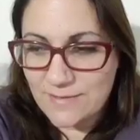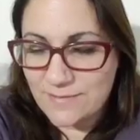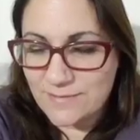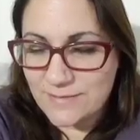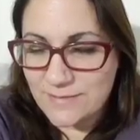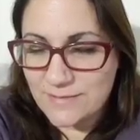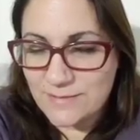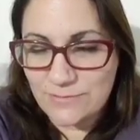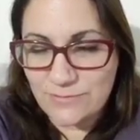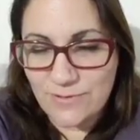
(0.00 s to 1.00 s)
there's
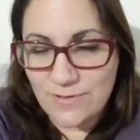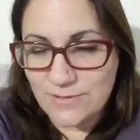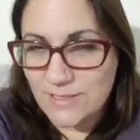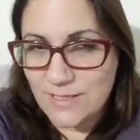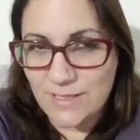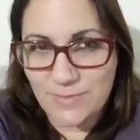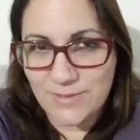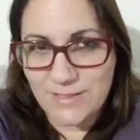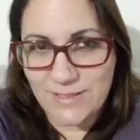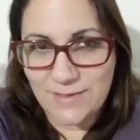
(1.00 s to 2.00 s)
strong
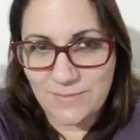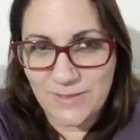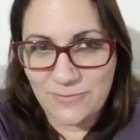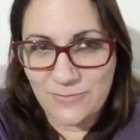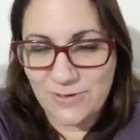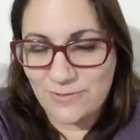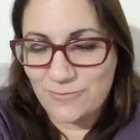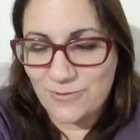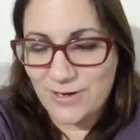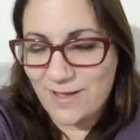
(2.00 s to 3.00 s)
telepathy. I mean,
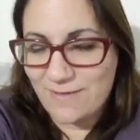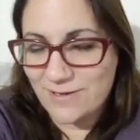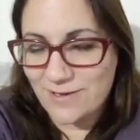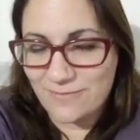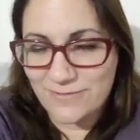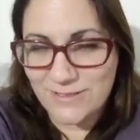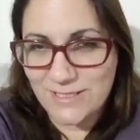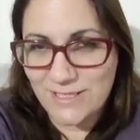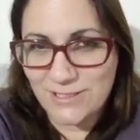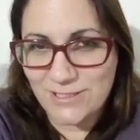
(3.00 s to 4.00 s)
we're having
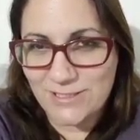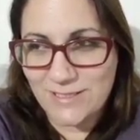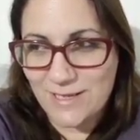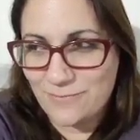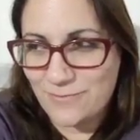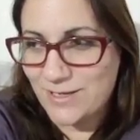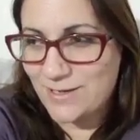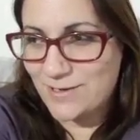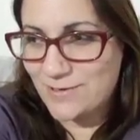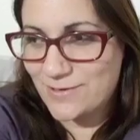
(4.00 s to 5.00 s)
conversations and
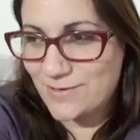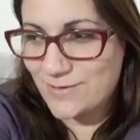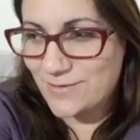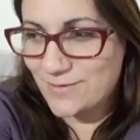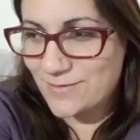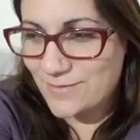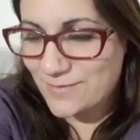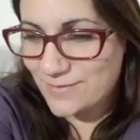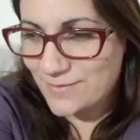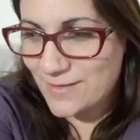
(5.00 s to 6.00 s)
we
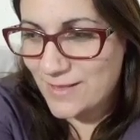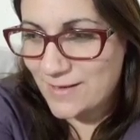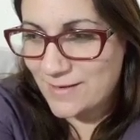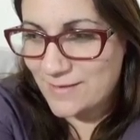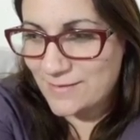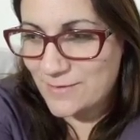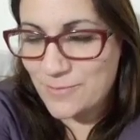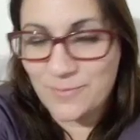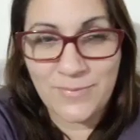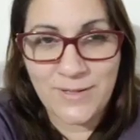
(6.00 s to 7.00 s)
like
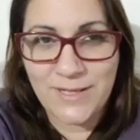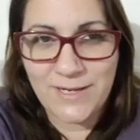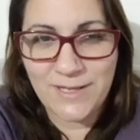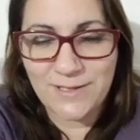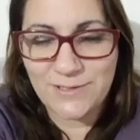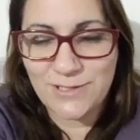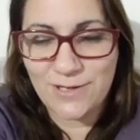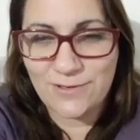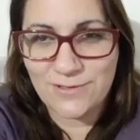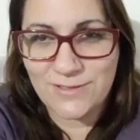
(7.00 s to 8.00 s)
completing each
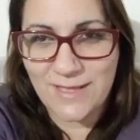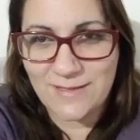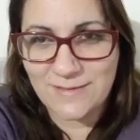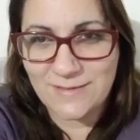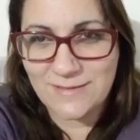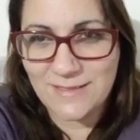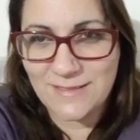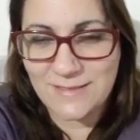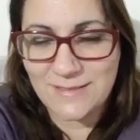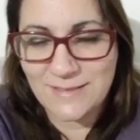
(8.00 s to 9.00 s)
other's
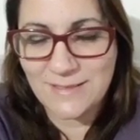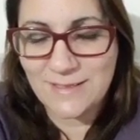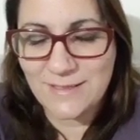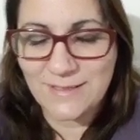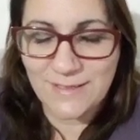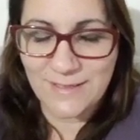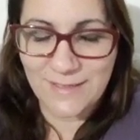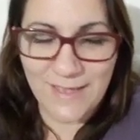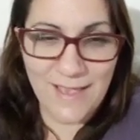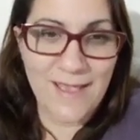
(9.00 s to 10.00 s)
sentences,
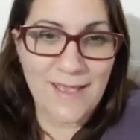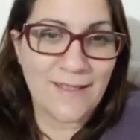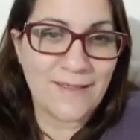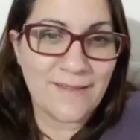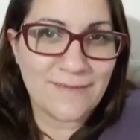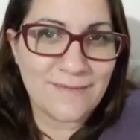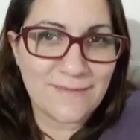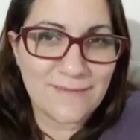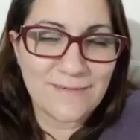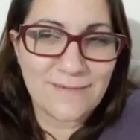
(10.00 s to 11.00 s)
and
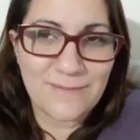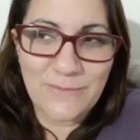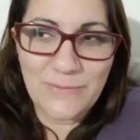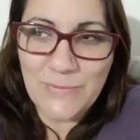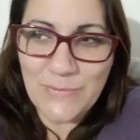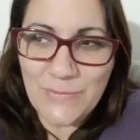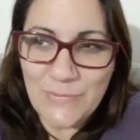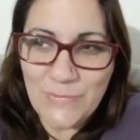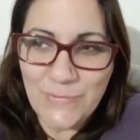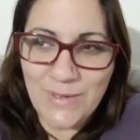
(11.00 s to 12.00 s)

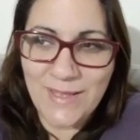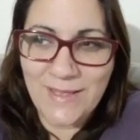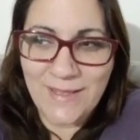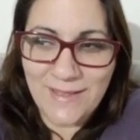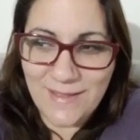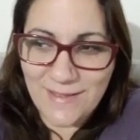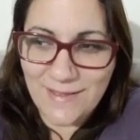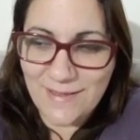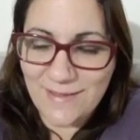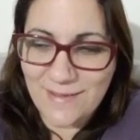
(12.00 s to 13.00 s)
we
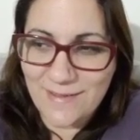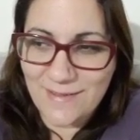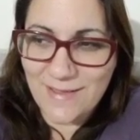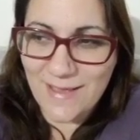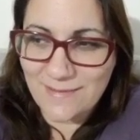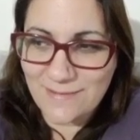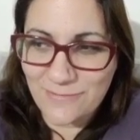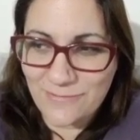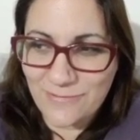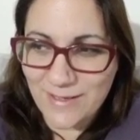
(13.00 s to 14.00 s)
get to
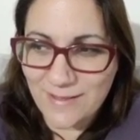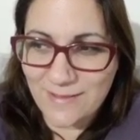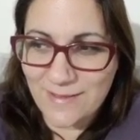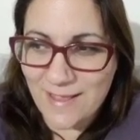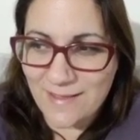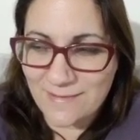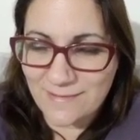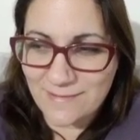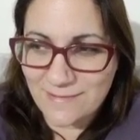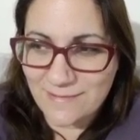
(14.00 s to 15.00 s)
feel that